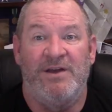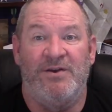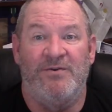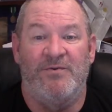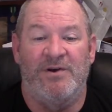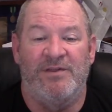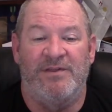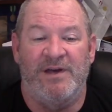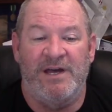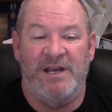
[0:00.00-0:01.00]
you will
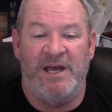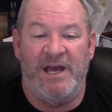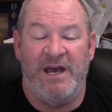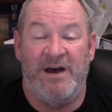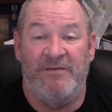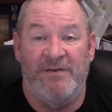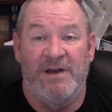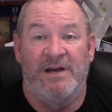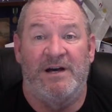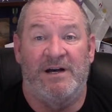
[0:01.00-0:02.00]
then have
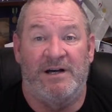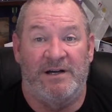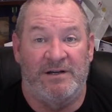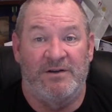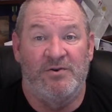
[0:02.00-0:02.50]
a